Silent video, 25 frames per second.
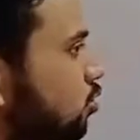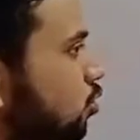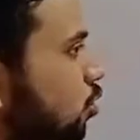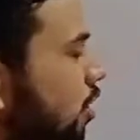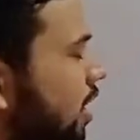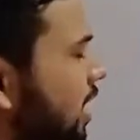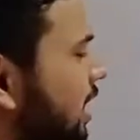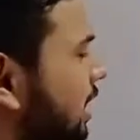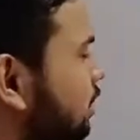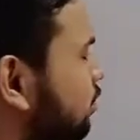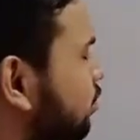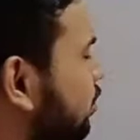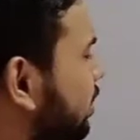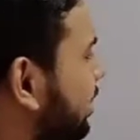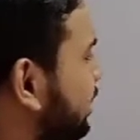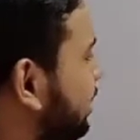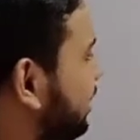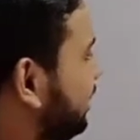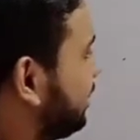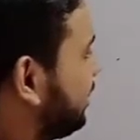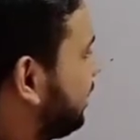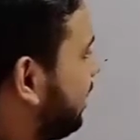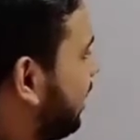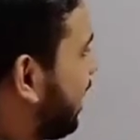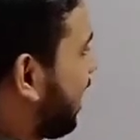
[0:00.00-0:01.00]
when we
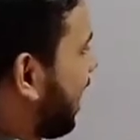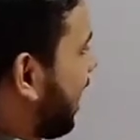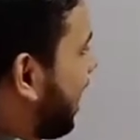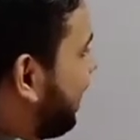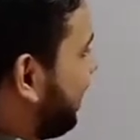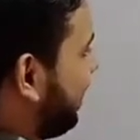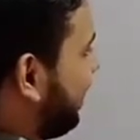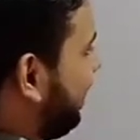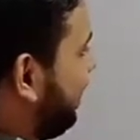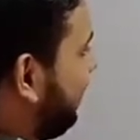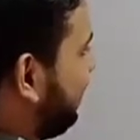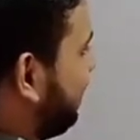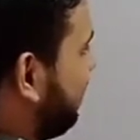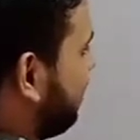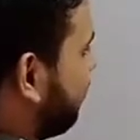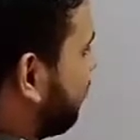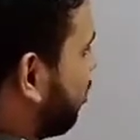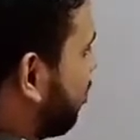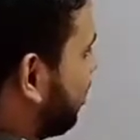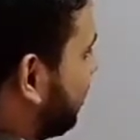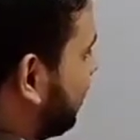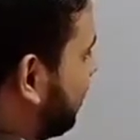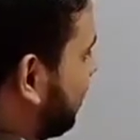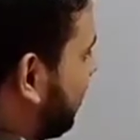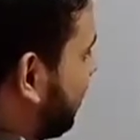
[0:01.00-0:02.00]
declare int
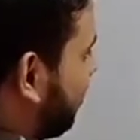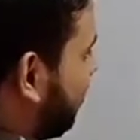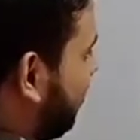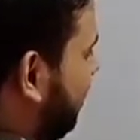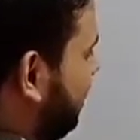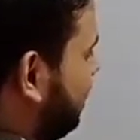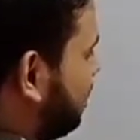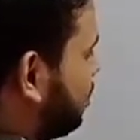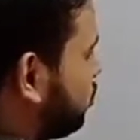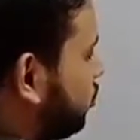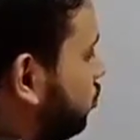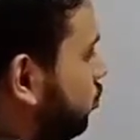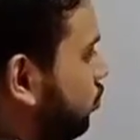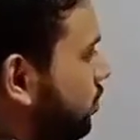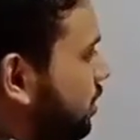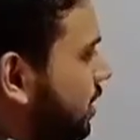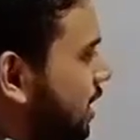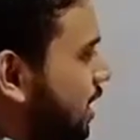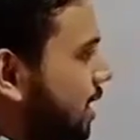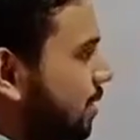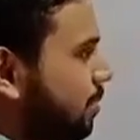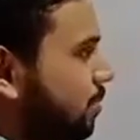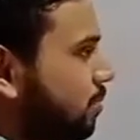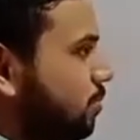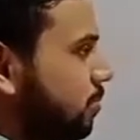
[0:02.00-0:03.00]
pointer, means we
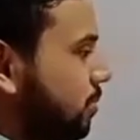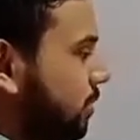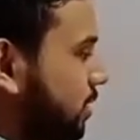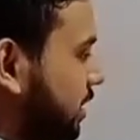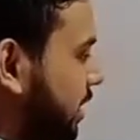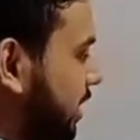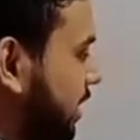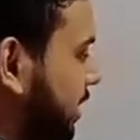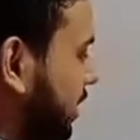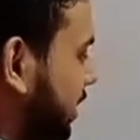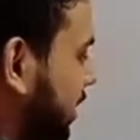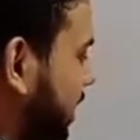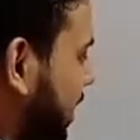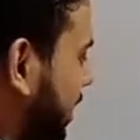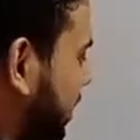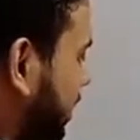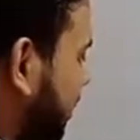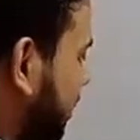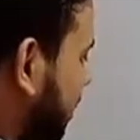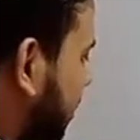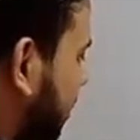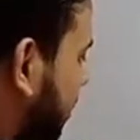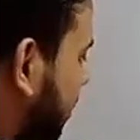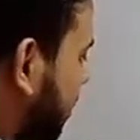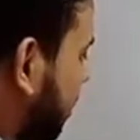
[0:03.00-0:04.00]
have
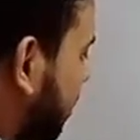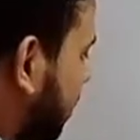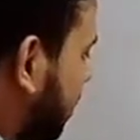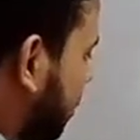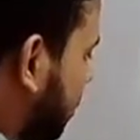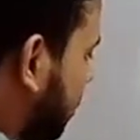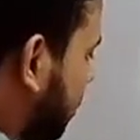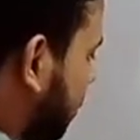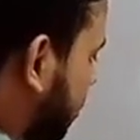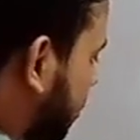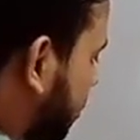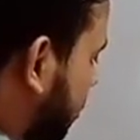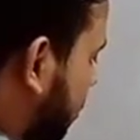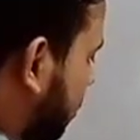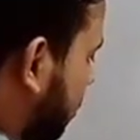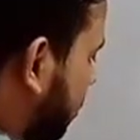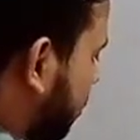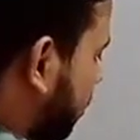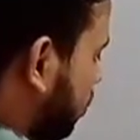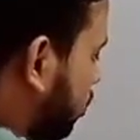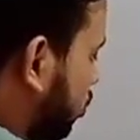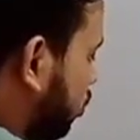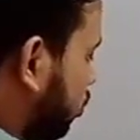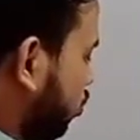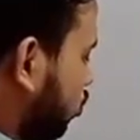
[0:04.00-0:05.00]
declared
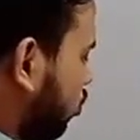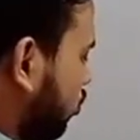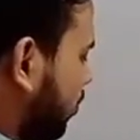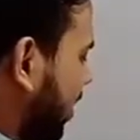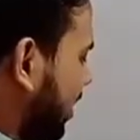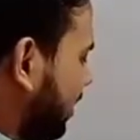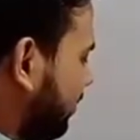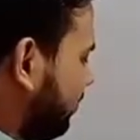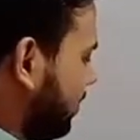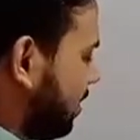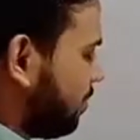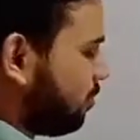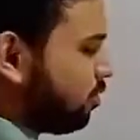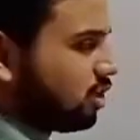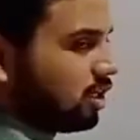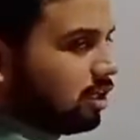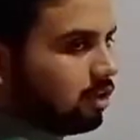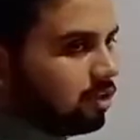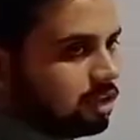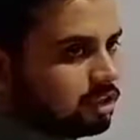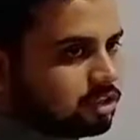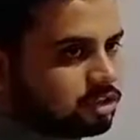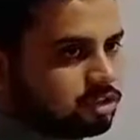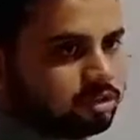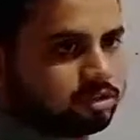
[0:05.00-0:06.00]
2 byte memory
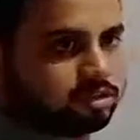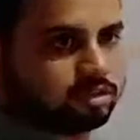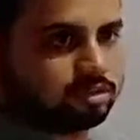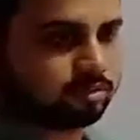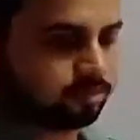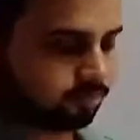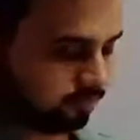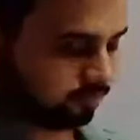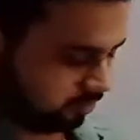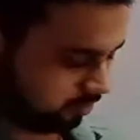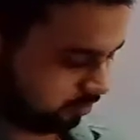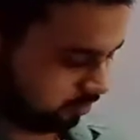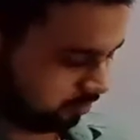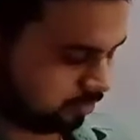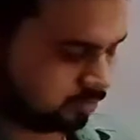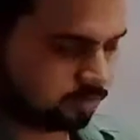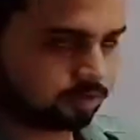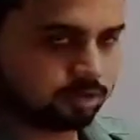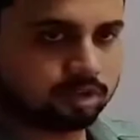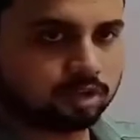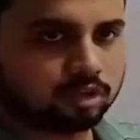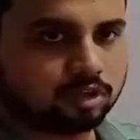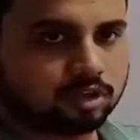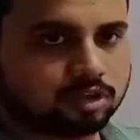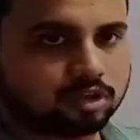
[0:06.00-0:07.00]
location.
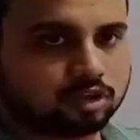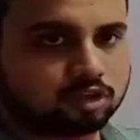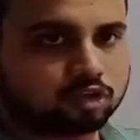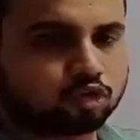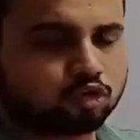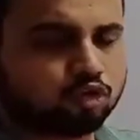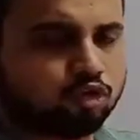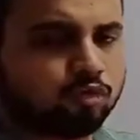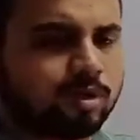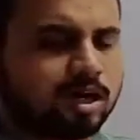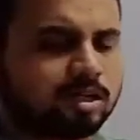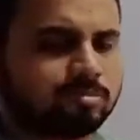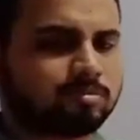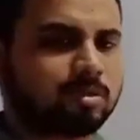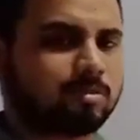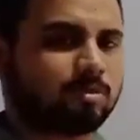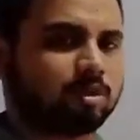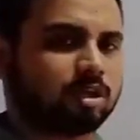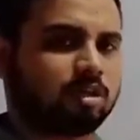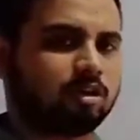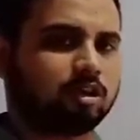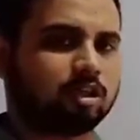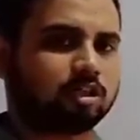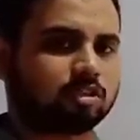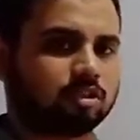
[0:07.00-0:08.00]
2 byte
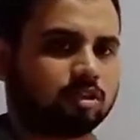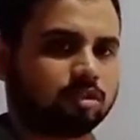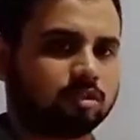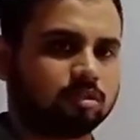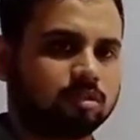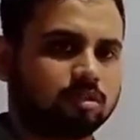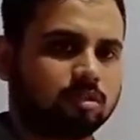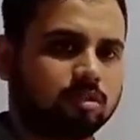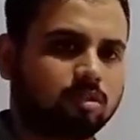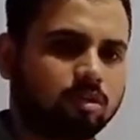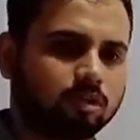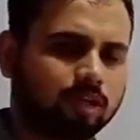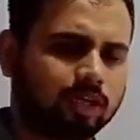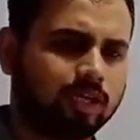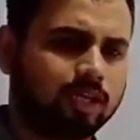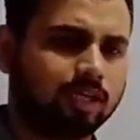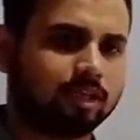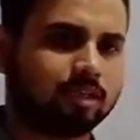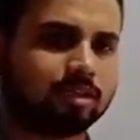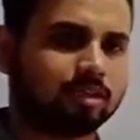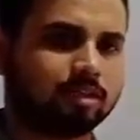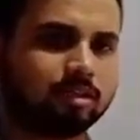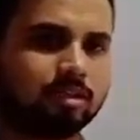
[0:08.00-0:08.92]
memory location. Okay?